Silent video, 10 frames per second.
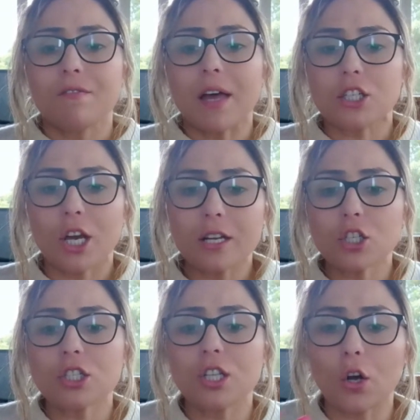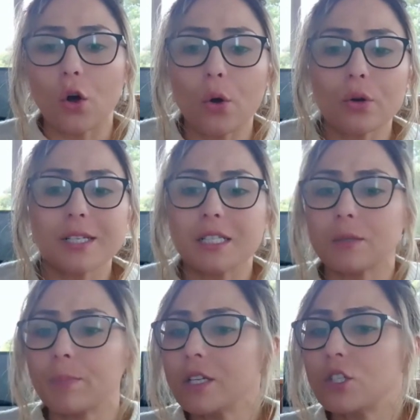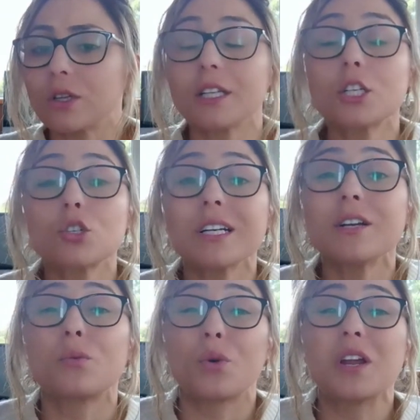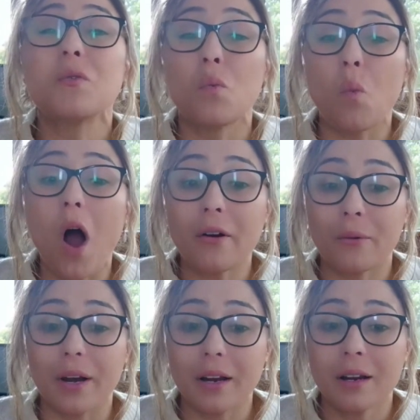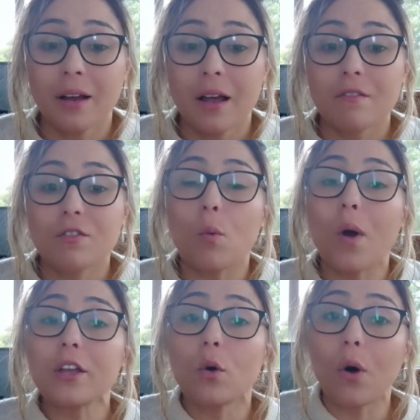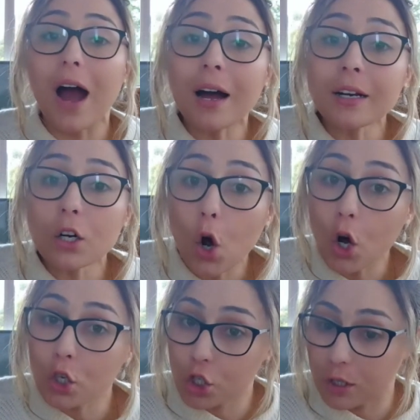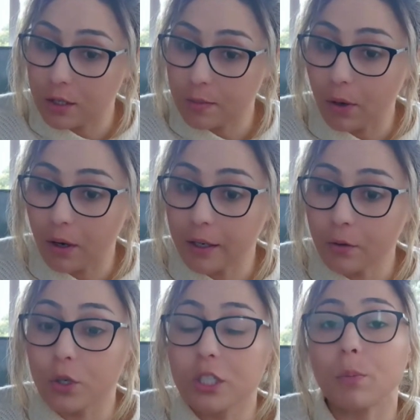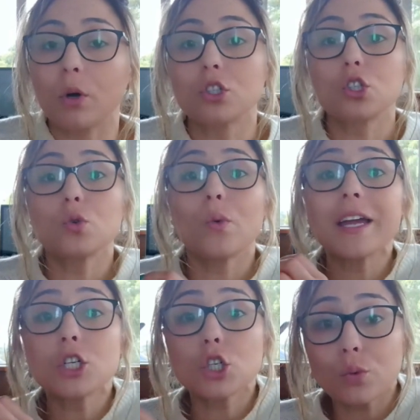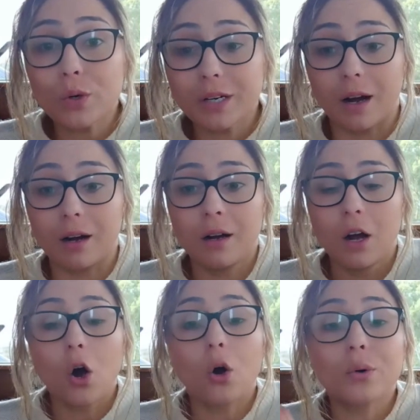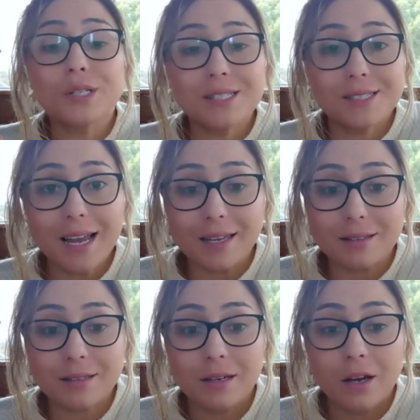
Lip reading: That changes the codes and speed. You're literally rewiring the way your unconscious mind responds to a trigger or a state